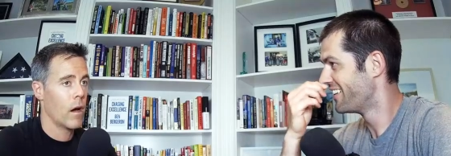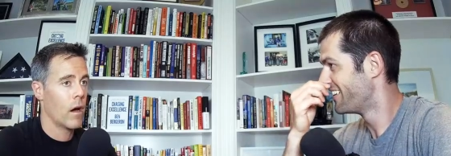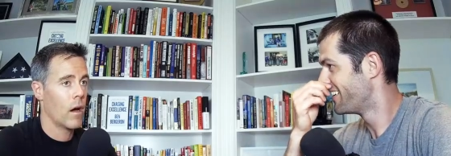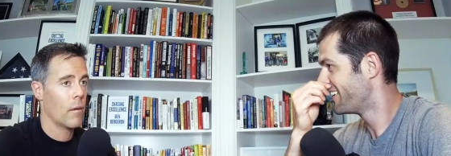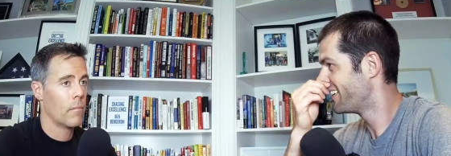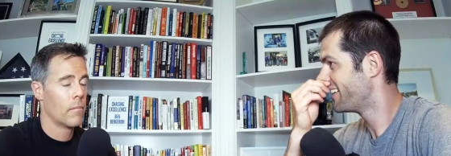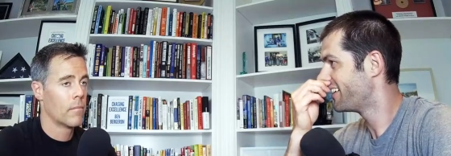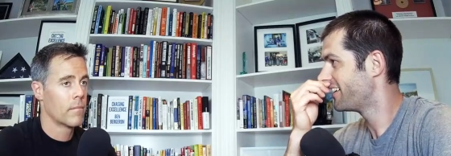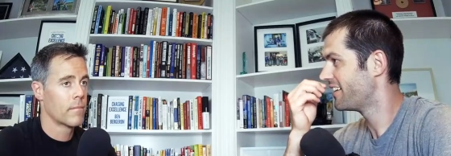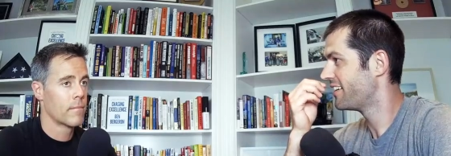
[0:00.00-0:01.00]
Speaker 1: um,
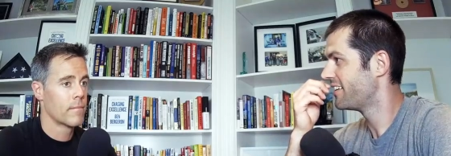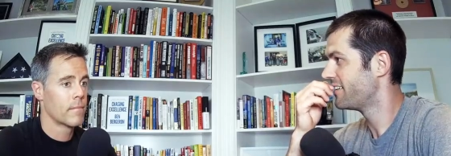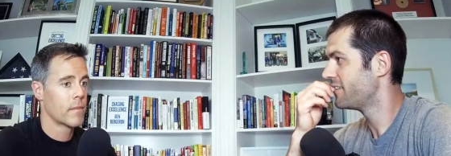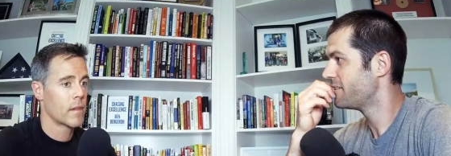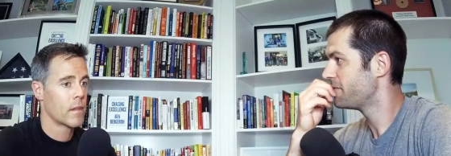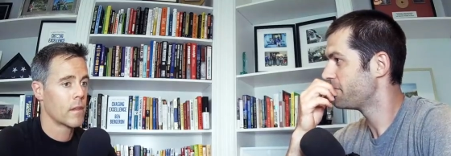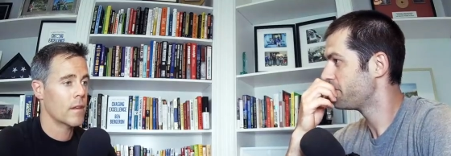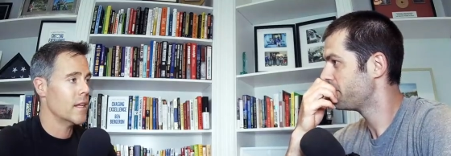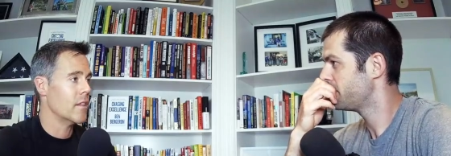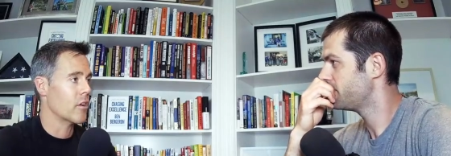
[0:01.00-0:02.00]

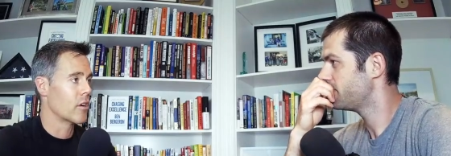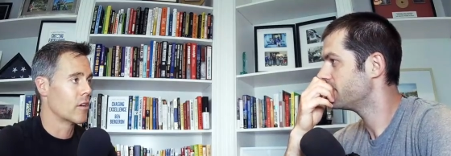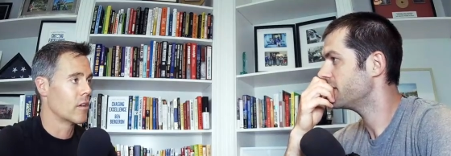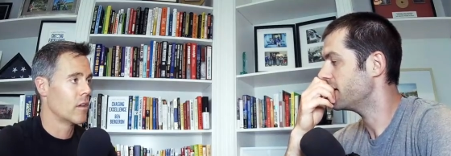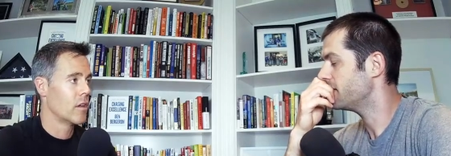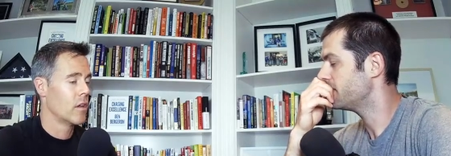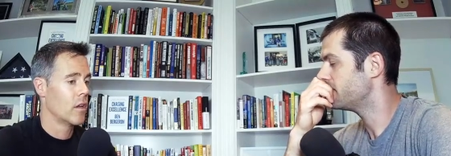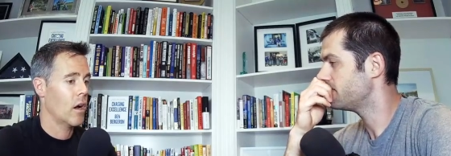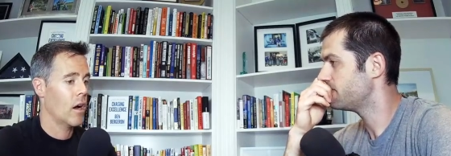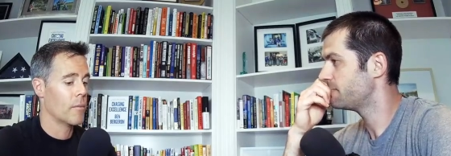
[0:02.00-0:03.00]
neither. Yeah.
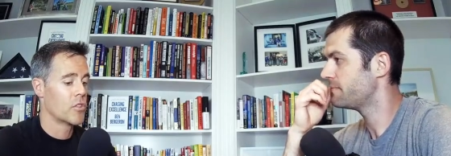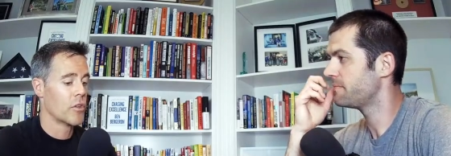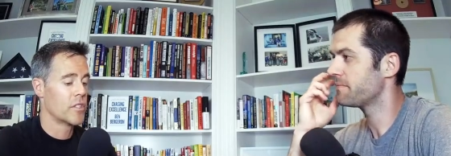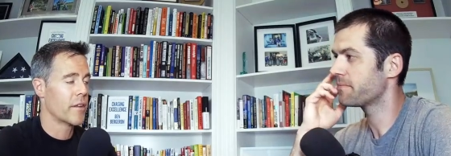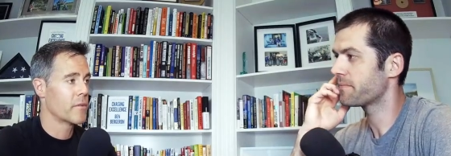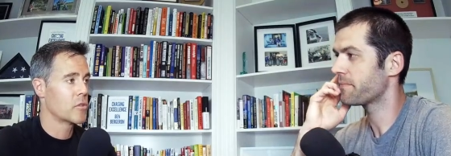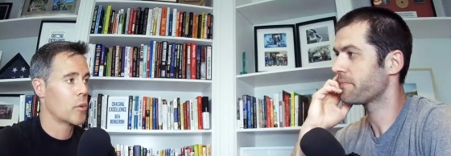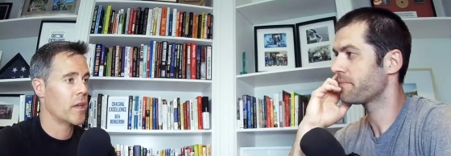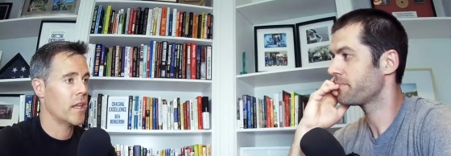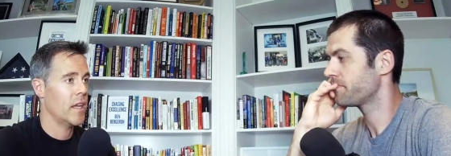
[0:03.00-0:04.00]
Um, so there's difference
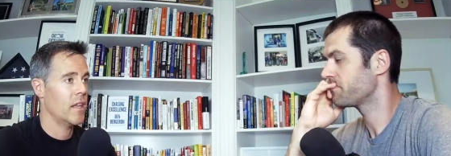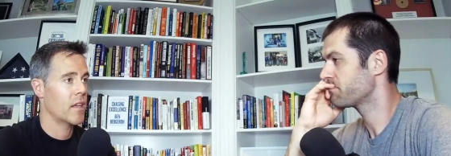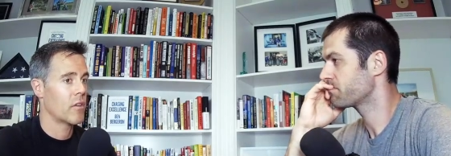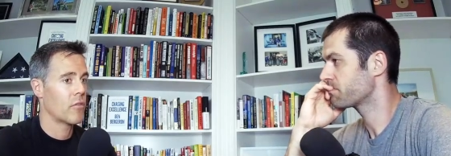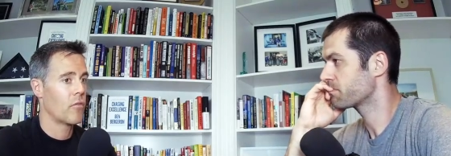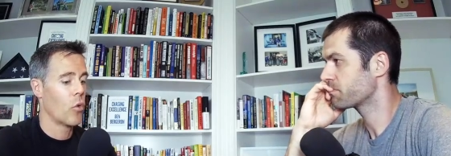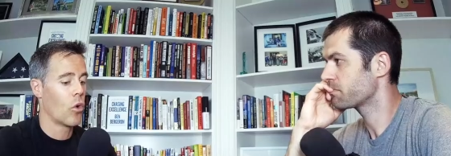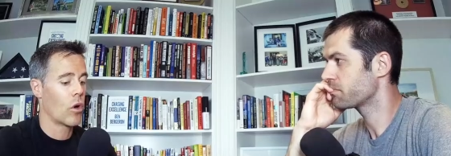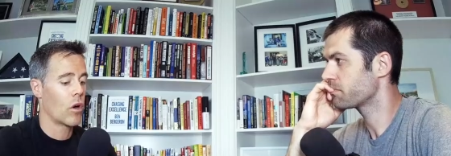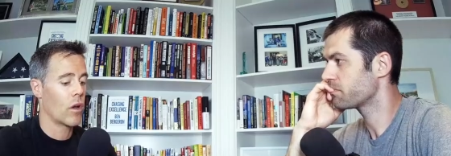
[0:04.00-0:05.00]
between eating
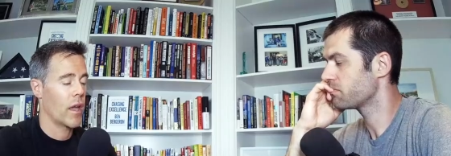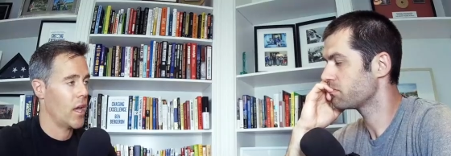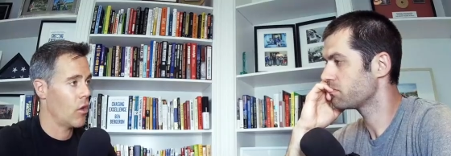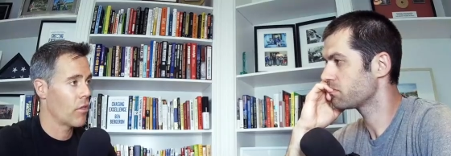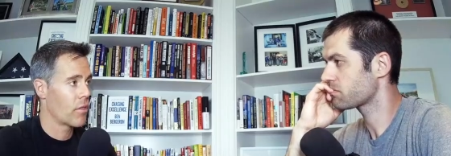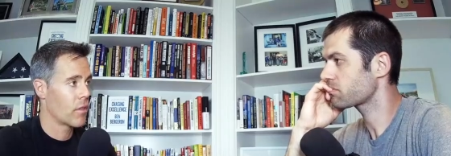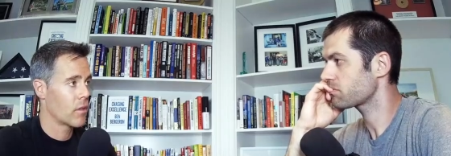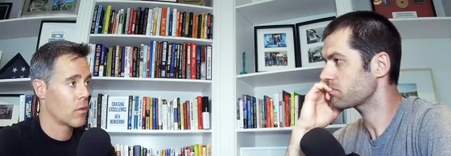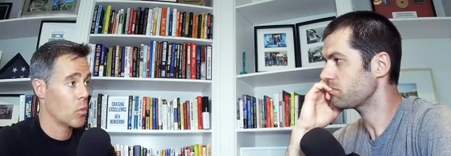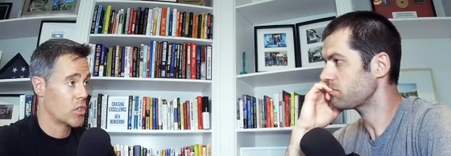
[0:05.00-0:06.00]
for health,
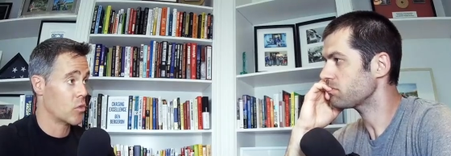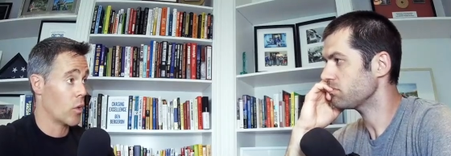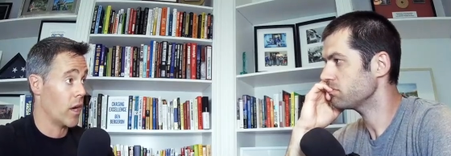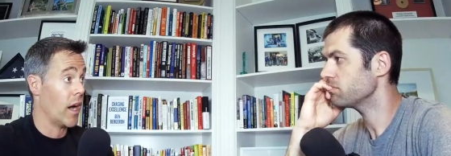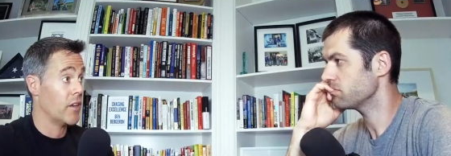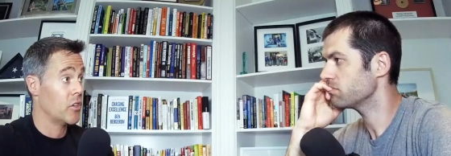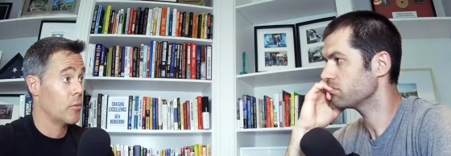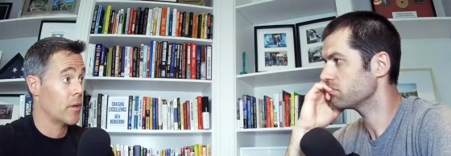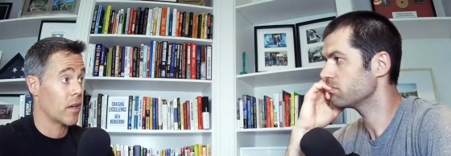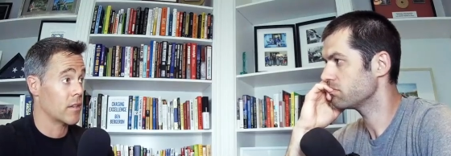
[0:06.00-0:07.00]
which is what I
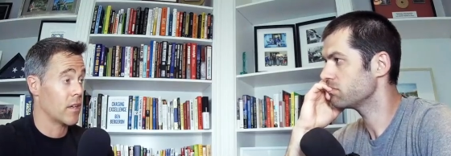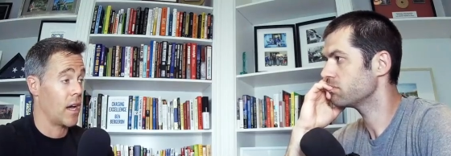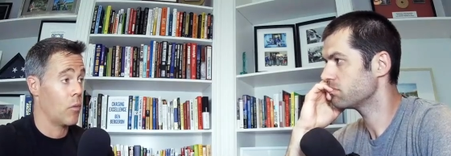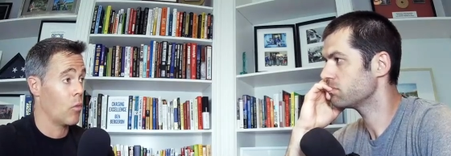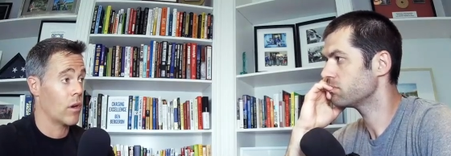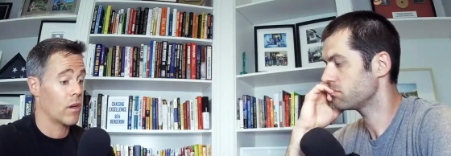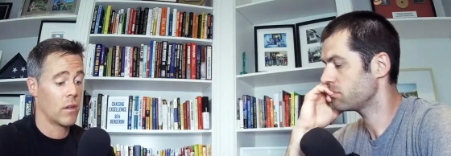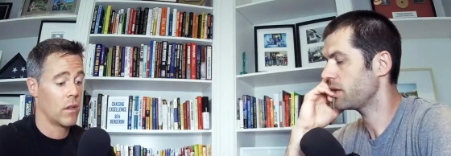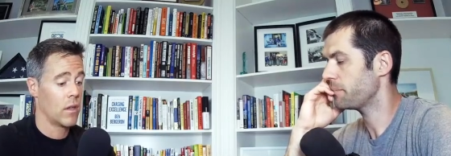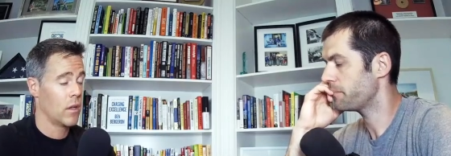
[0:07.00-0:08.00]
do because I
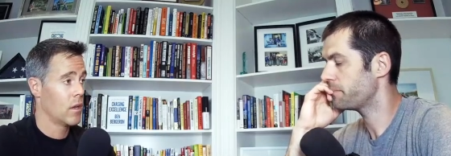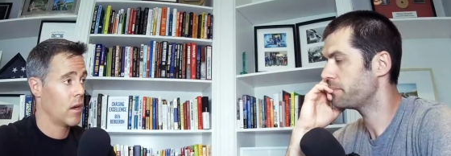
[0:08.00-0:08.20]
wanna yep.